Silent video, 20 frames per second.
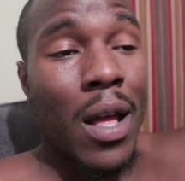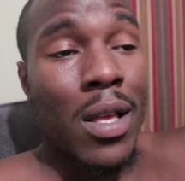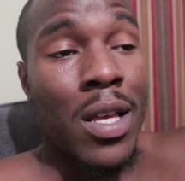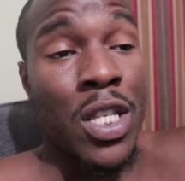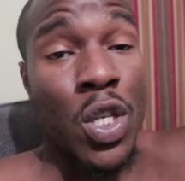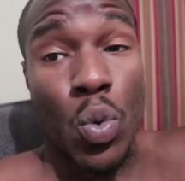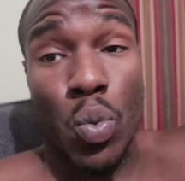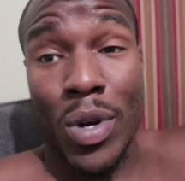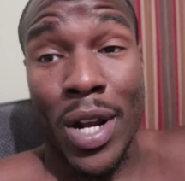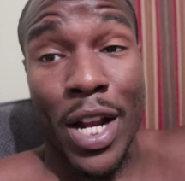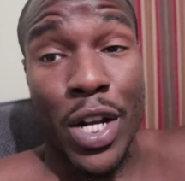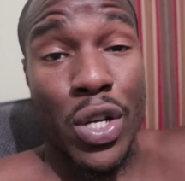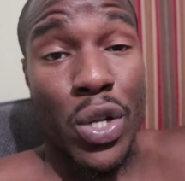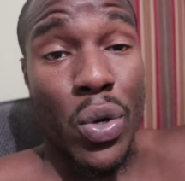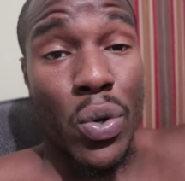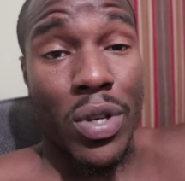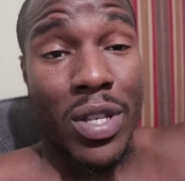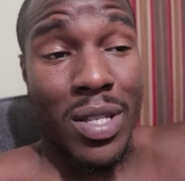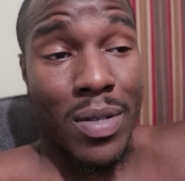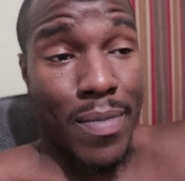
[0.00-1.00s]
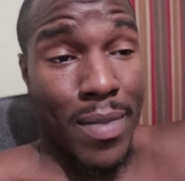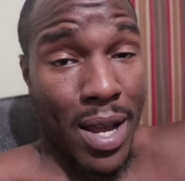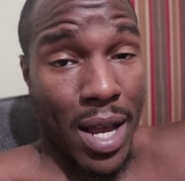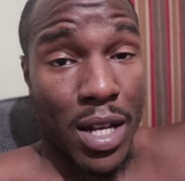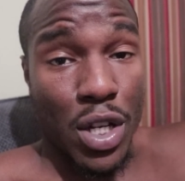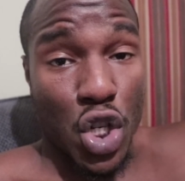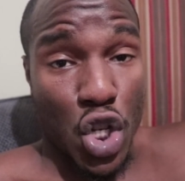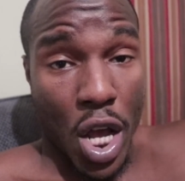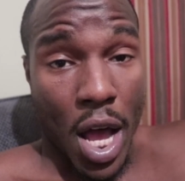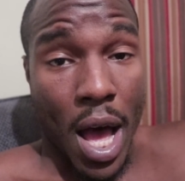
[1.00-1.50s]
This is what I do. This is my
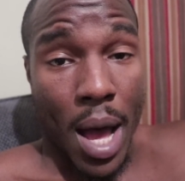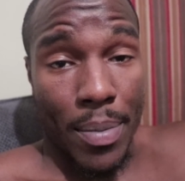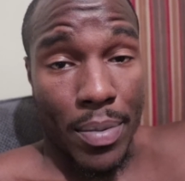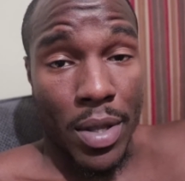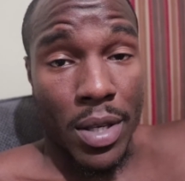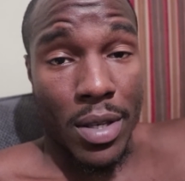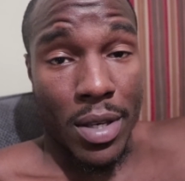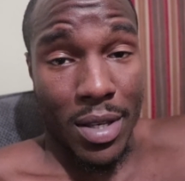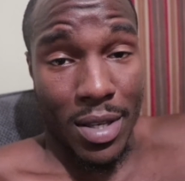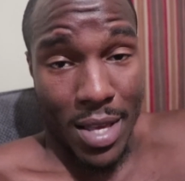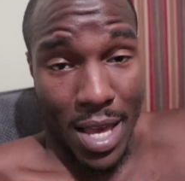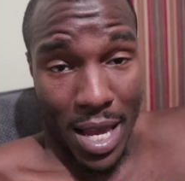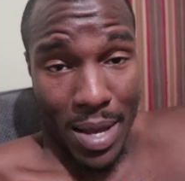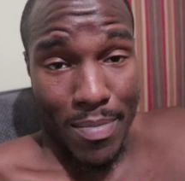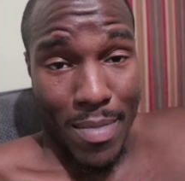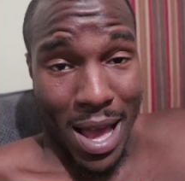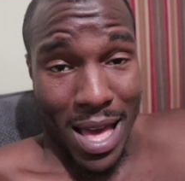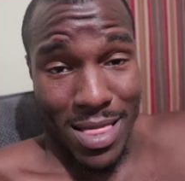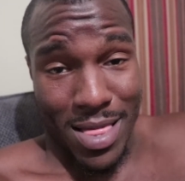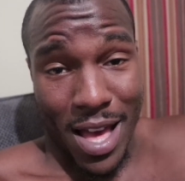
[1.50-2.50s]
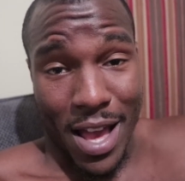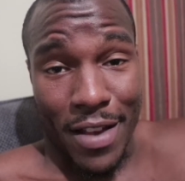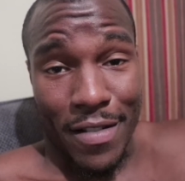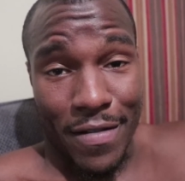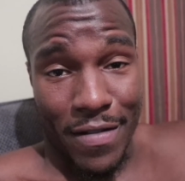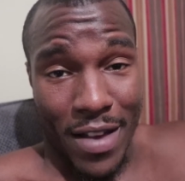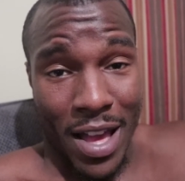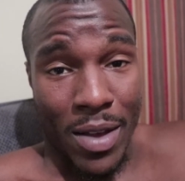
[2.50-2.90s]
job. This is like my life.